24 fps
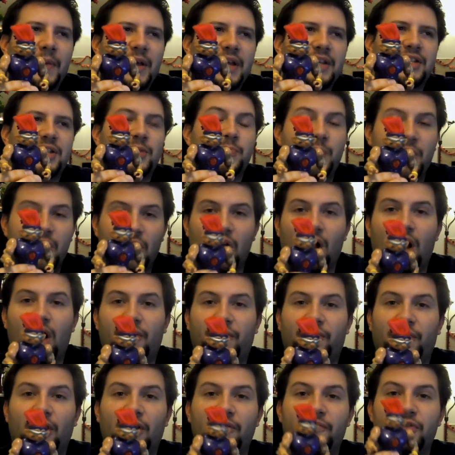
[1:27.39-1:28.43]

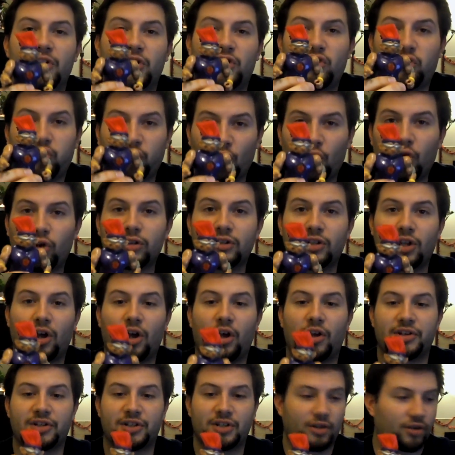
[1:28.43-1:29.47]
spin-off of the Troll
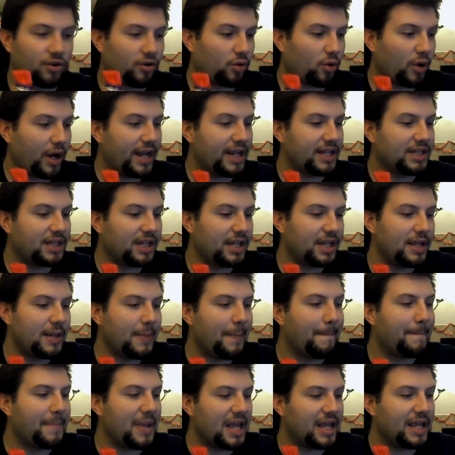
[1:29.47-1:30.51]
Dolls, the crazy,
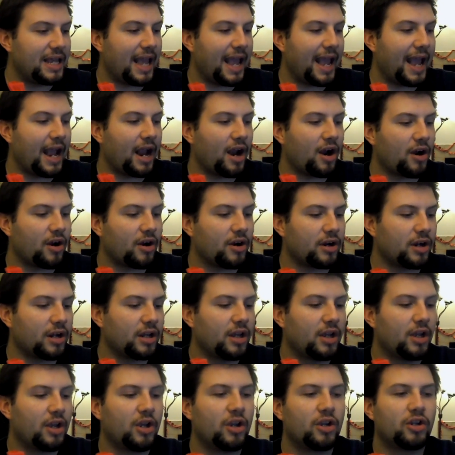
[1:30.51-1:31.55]
big-haired
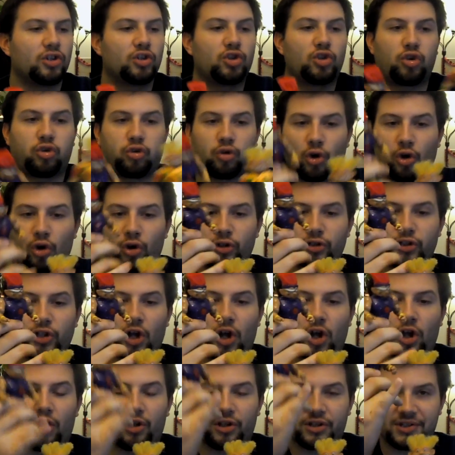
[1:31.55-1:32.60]
Troll
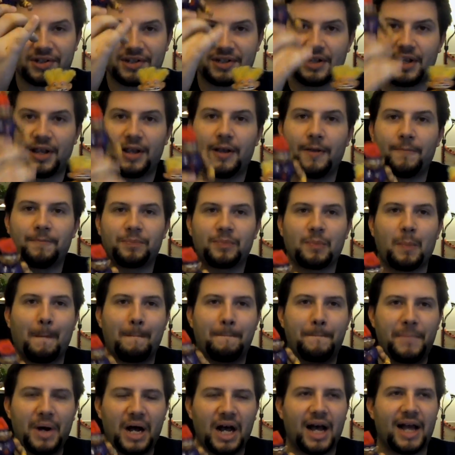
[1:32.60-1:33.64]
Dolls.
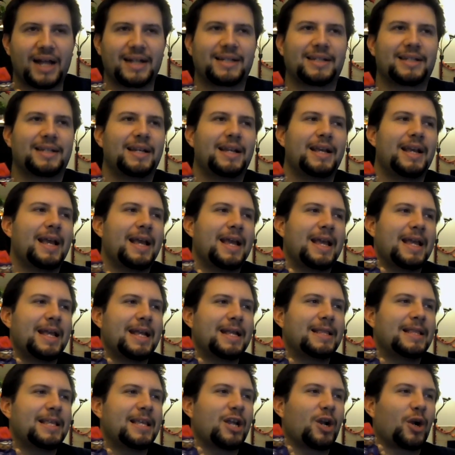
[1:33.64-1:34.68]
But
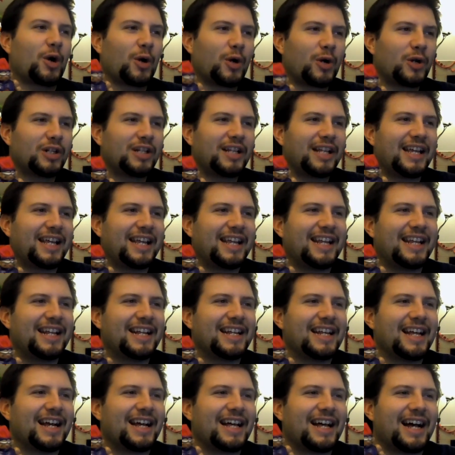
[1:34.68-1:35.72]
in the early
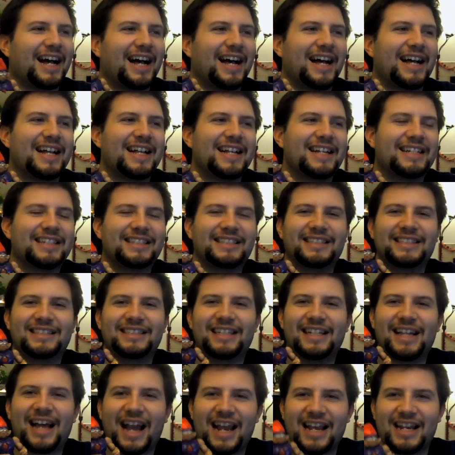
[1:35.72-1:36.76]

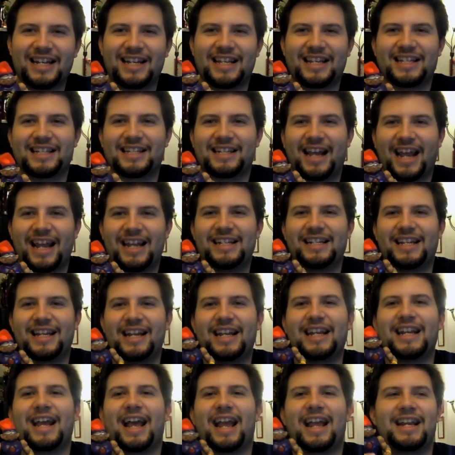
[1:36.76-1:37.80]
90s,
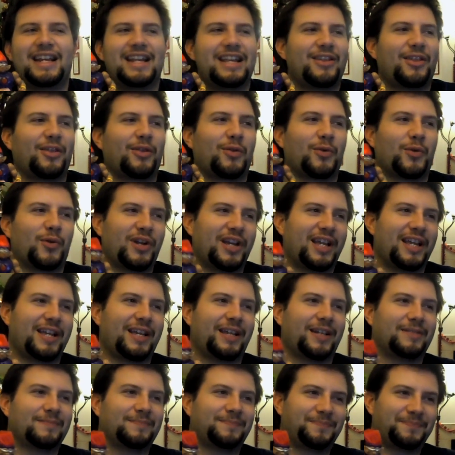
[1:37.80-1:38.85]
1993,